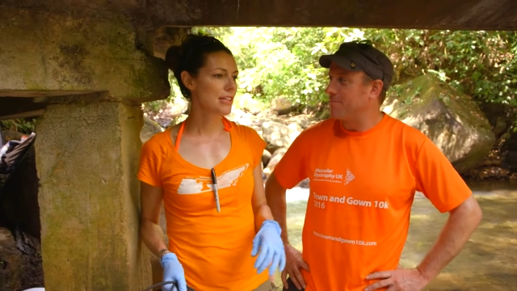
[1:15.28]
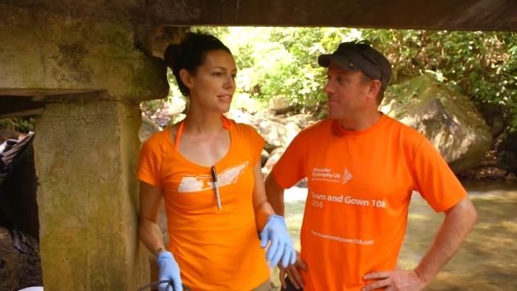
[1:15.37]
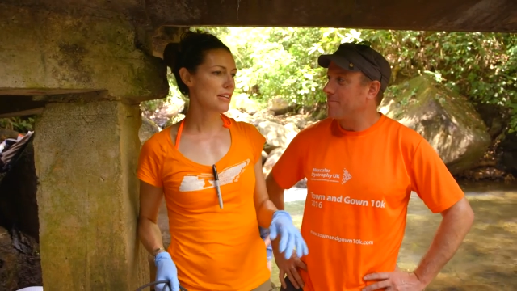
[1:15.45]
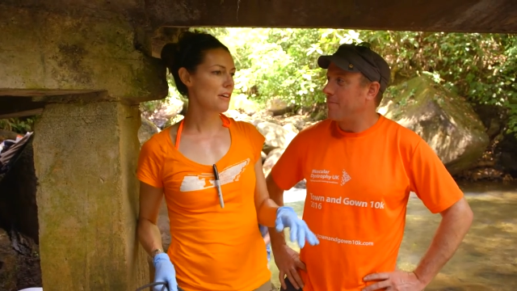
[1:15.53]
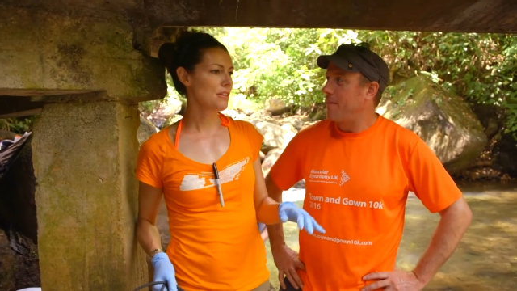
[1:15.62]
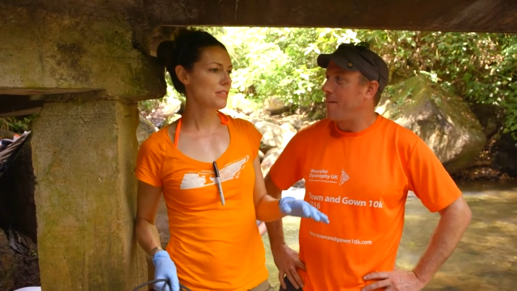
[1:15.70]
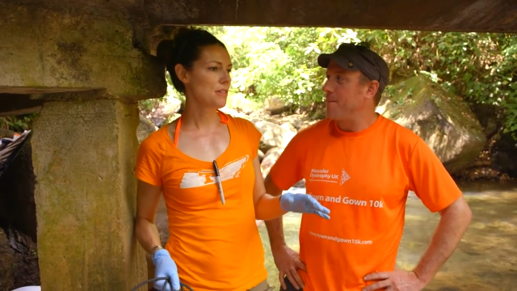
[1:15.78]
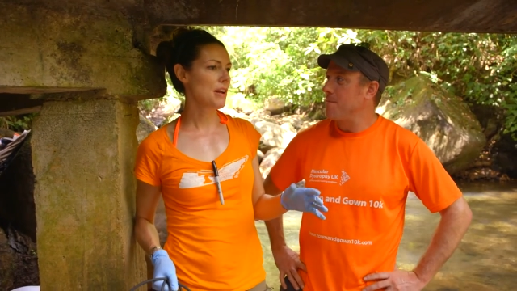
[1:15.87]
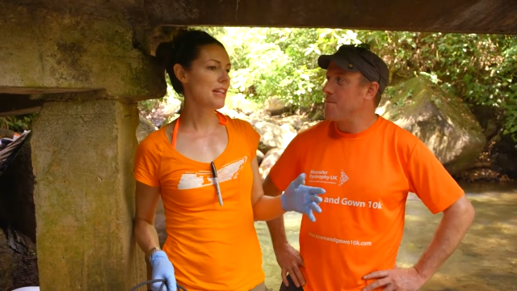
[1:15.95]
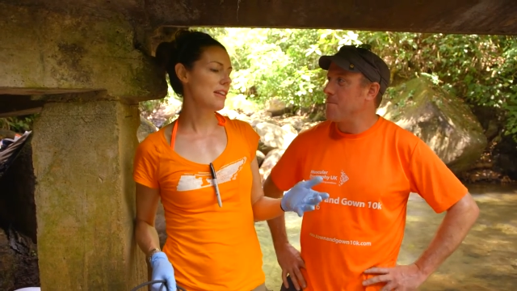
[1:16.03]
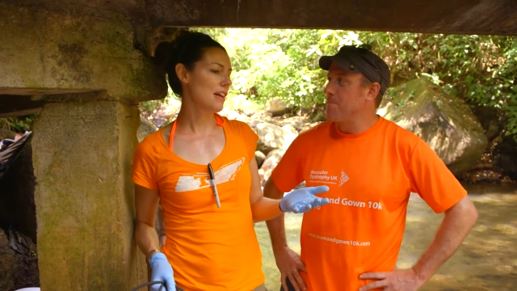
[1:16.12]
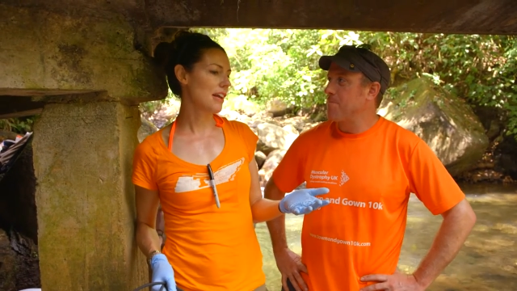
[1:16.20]
Speaker 1: is it also,
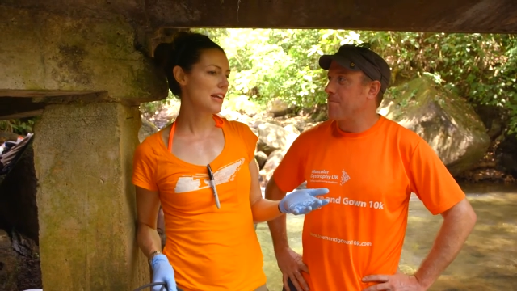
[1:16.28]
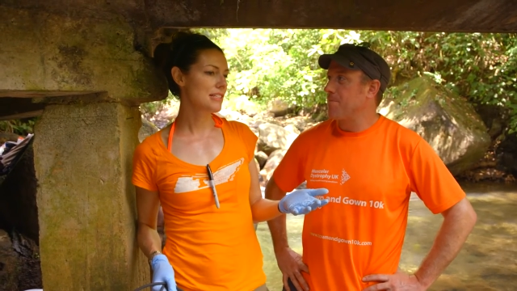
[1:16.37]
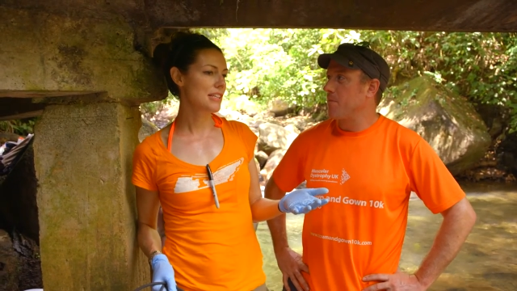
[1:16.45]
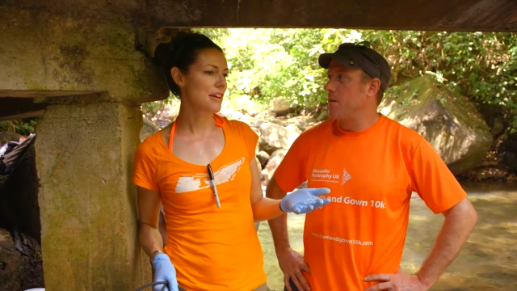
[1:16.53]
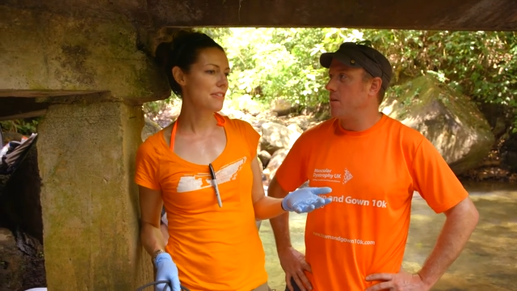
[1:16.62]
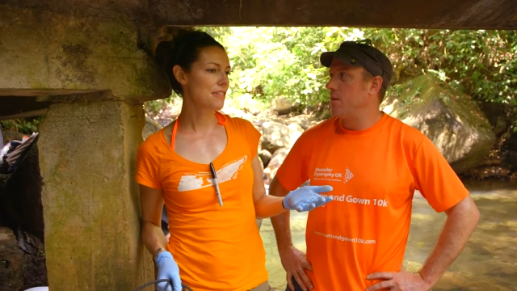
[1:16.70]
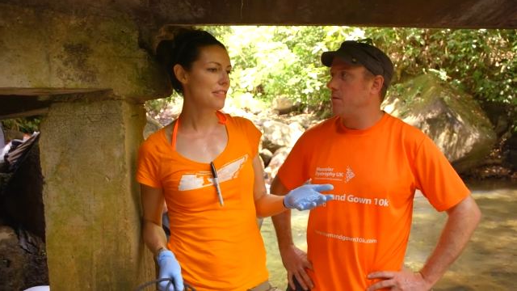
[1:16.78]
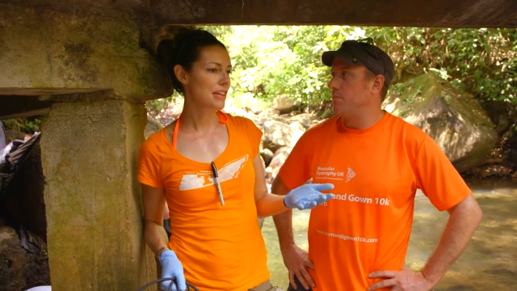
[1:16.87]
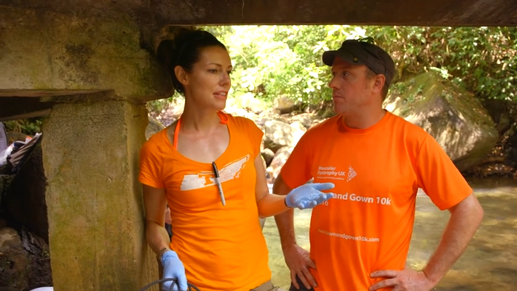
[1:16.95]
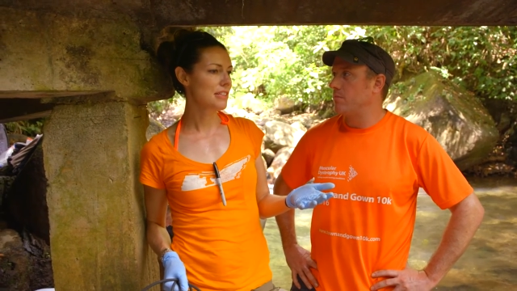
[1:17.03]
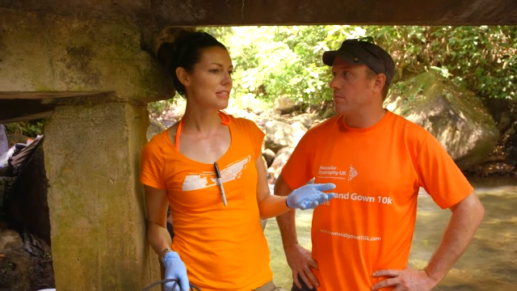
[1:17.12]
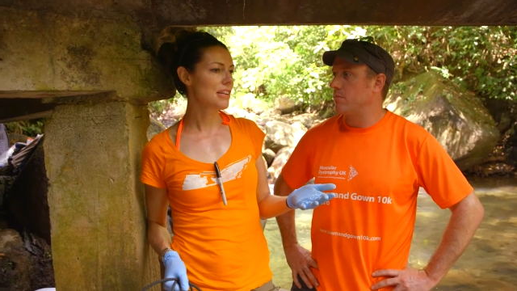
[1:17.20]
and I guess the other thing
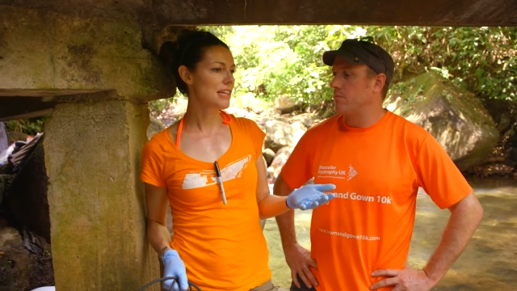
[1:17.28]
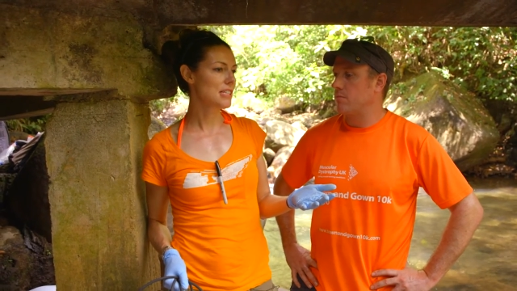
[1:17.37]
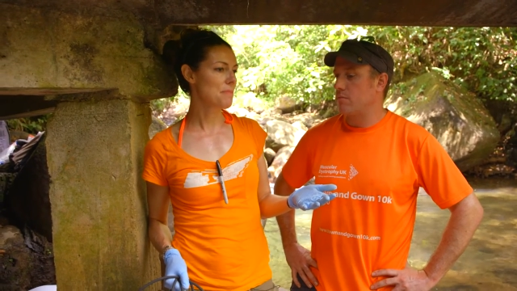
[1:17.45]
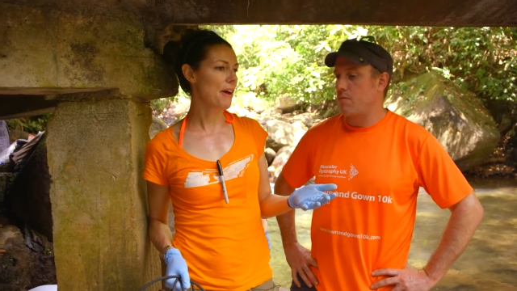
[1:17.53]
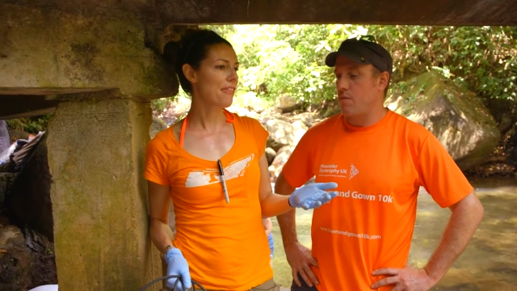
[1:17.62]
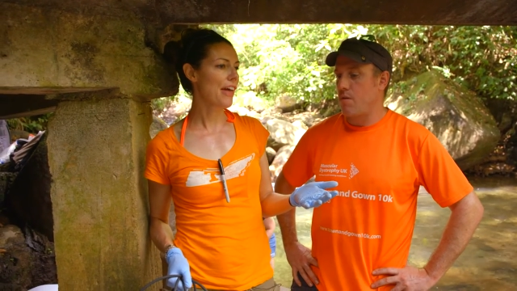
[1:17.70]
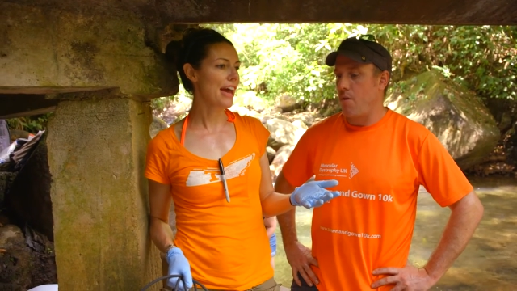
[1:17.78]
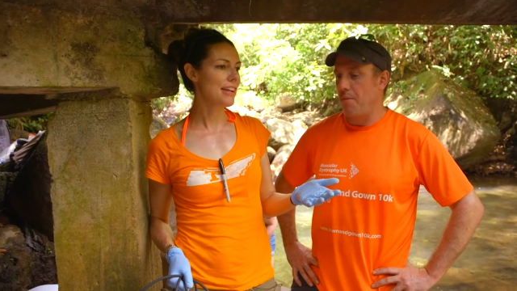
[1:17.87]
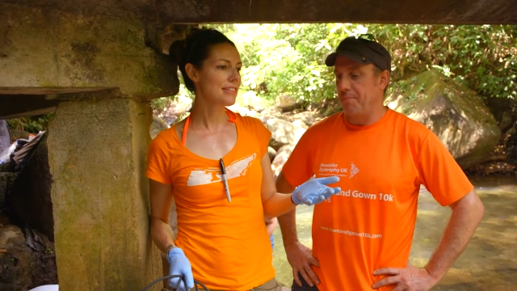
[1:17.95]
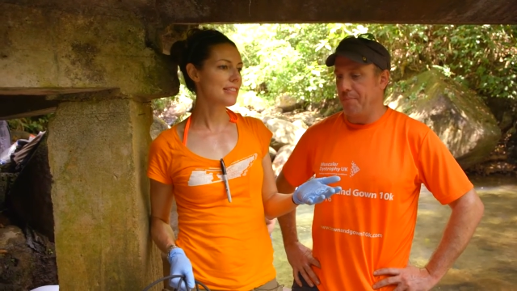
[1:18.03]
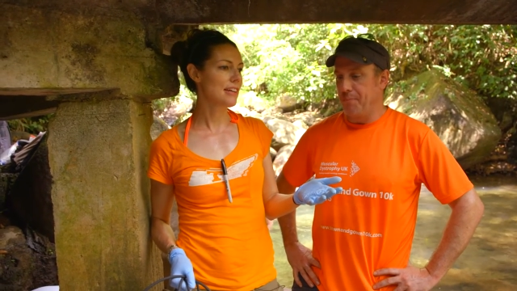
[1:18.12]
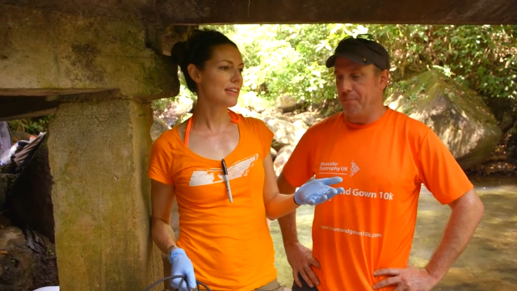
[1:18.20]
that's nice about that is
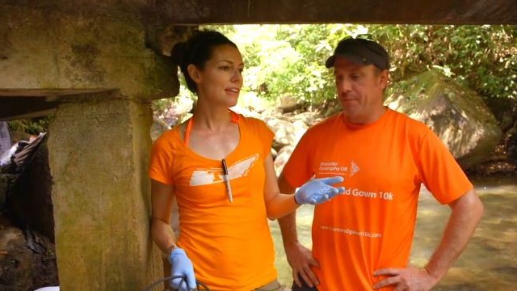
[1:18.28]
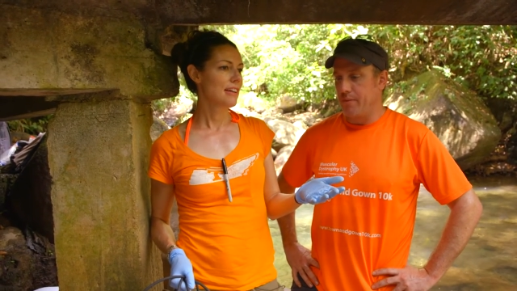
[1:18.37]
that